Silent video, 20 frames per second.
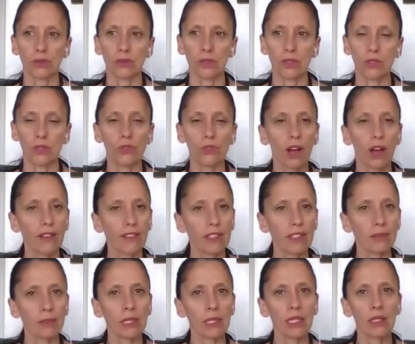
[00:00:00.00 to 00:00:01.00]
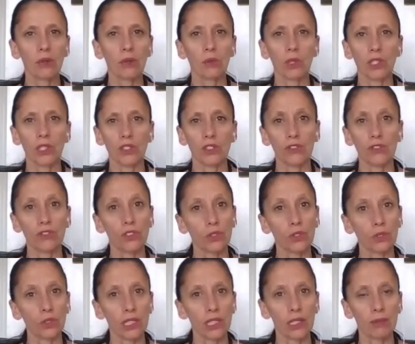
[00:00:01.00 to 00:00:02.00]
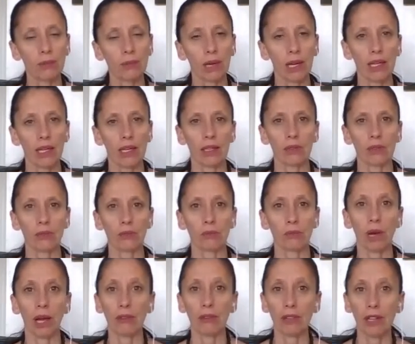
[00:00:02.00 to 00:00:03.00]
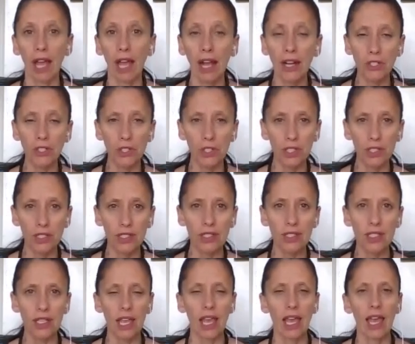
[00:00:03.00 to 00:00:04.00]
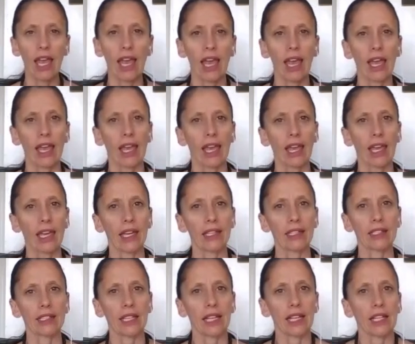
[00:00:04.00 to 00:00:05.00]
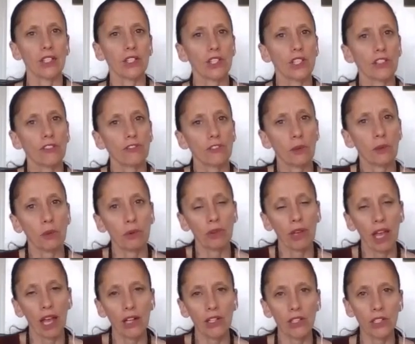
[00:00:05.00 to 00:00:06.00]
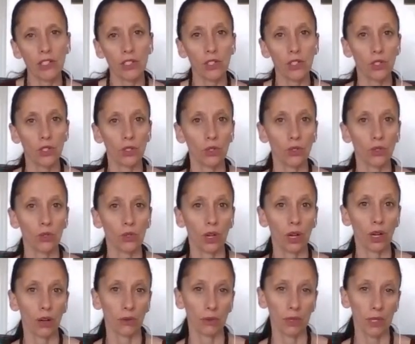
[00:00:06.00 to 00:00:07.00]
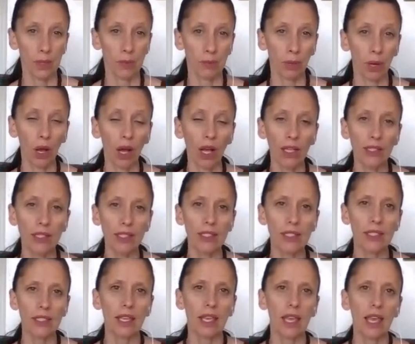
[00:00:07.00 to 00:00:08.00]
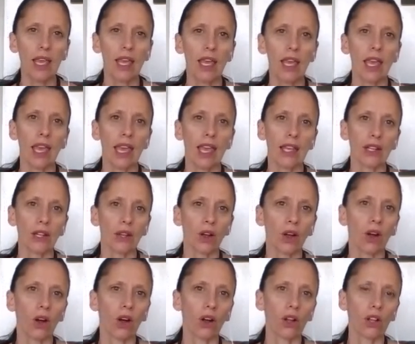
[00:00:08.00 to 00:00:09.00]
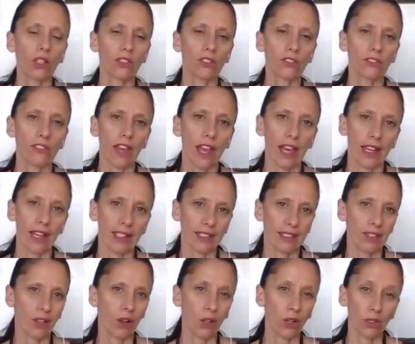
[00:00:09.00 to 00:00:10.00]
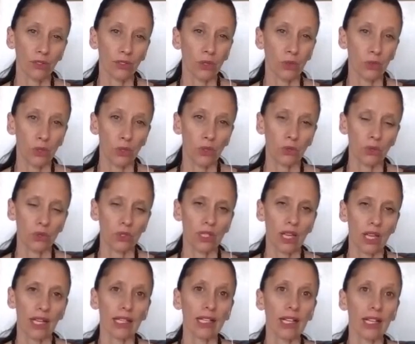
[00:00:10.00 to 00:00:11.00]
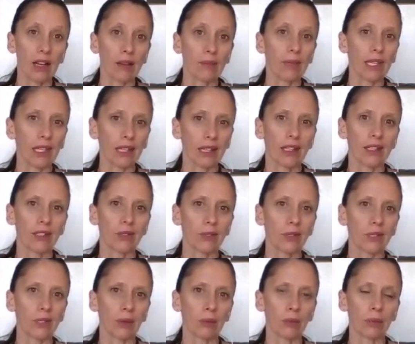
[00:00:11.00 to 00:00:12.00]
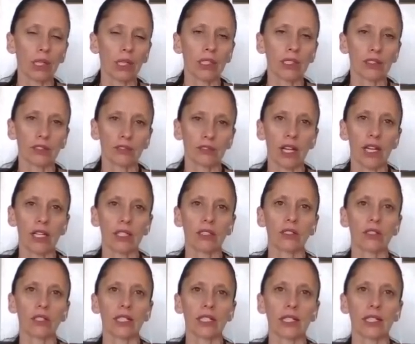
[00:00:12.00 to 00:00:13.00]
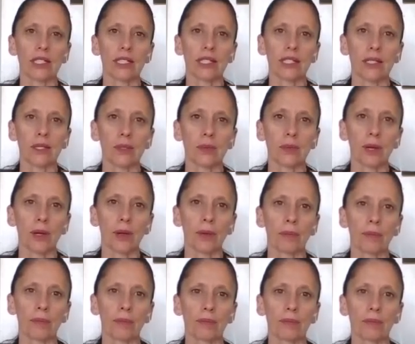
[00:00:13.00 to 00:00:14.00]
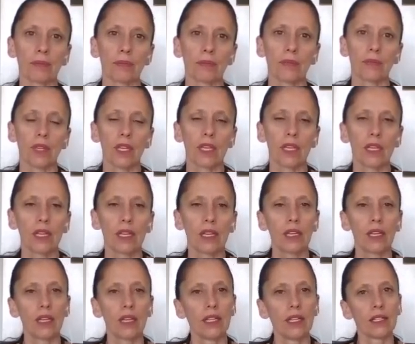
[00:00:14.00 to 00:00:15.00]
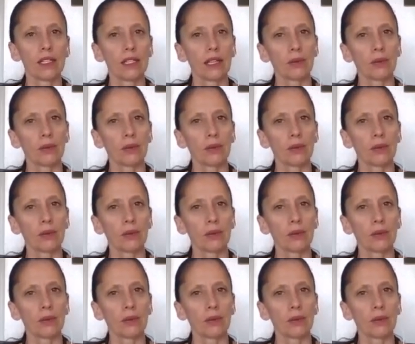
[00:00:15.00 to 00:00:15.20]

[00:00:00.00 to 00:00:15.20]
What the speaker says: driving me, what is fueling my reactions, and can I shift from a reaction to a response? And all of that, all of those tools kind of come in under the umbrella of radical honesty as well. Now,